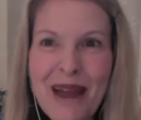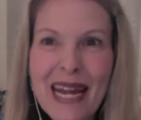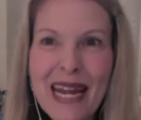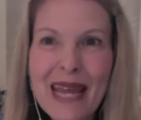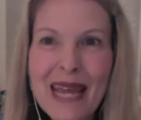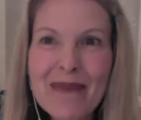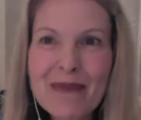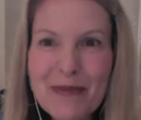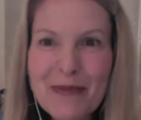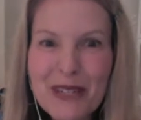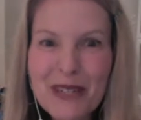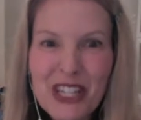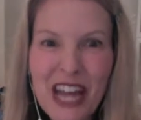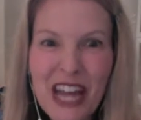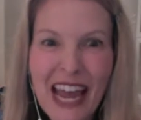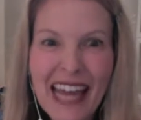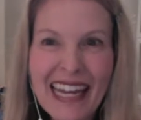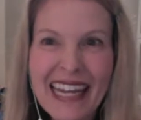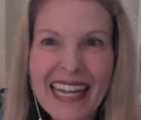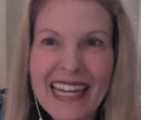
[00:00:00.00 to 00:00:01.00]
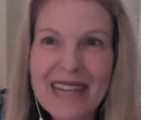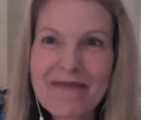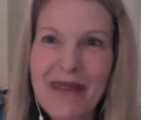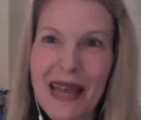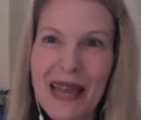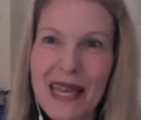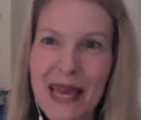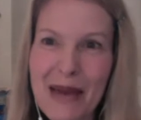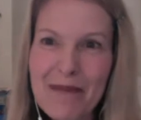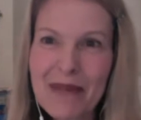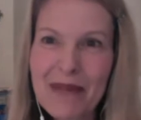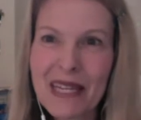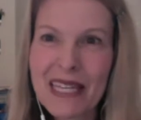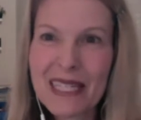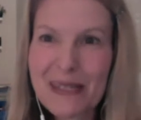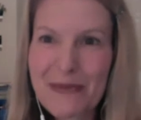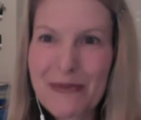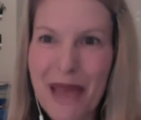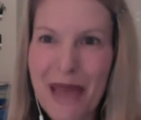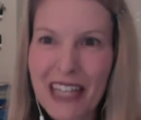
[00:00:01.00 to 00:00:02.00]
My name is Mashannon, and my
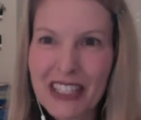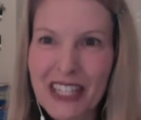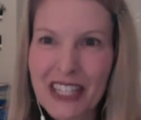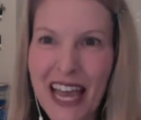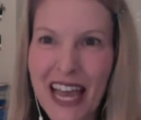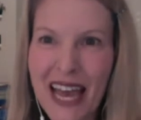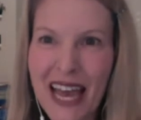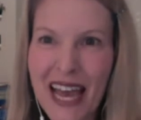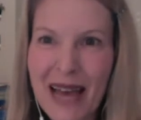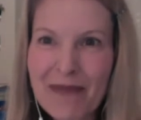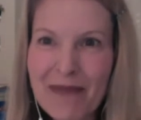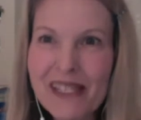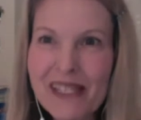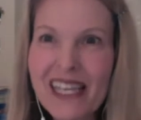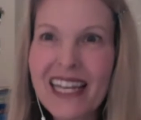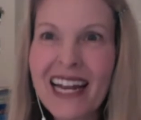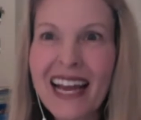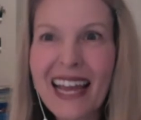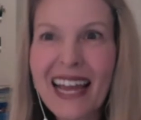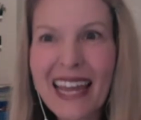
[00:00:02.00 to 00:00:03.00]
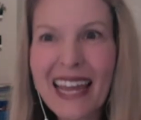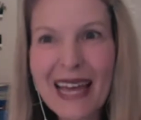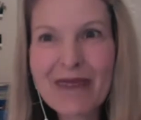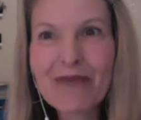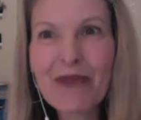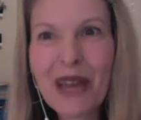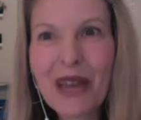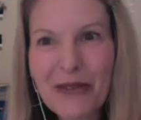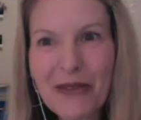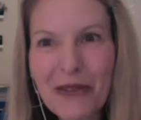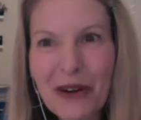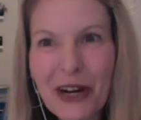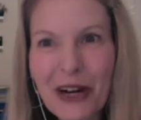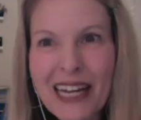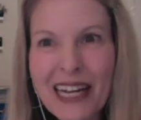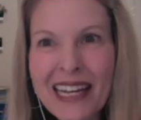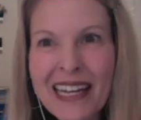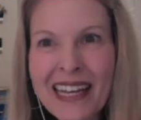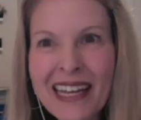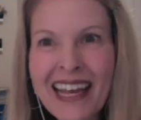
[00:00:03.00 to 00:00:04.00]
company is Mashcaps, and I am, wait for
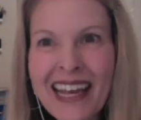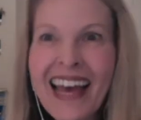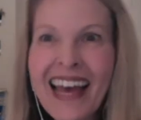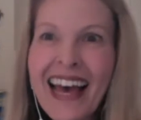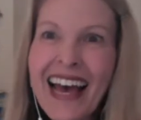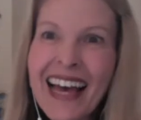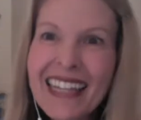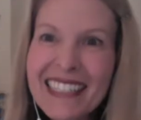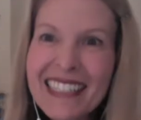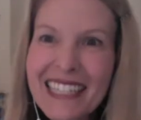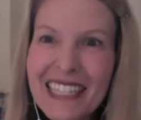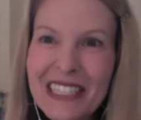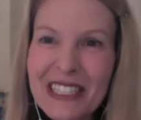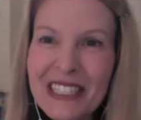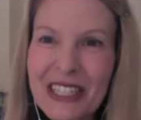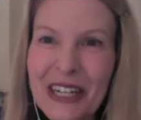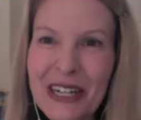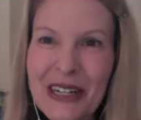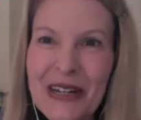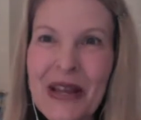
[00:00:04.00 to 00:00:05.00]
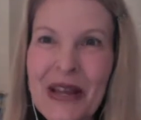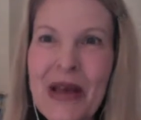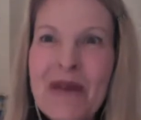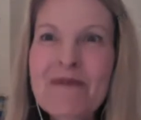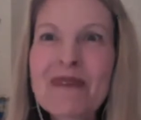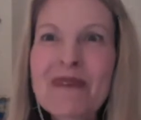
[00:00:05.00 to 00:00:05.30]
it, a teacher.